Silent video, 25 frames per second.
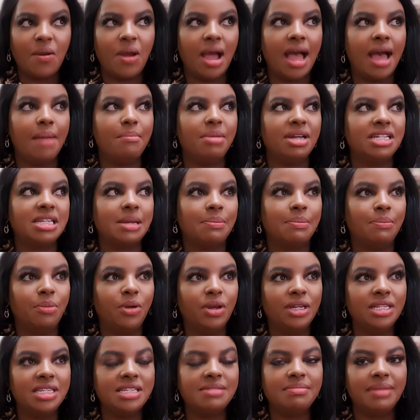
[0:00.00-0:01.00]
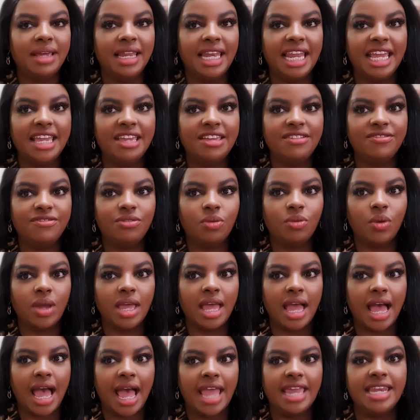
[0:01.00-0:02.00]
i'm at a point in my life
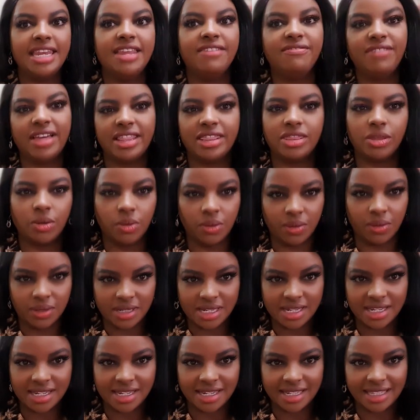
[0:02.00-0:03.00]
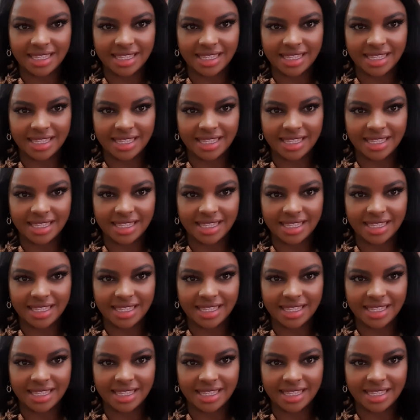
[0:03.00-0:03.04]
where i never thought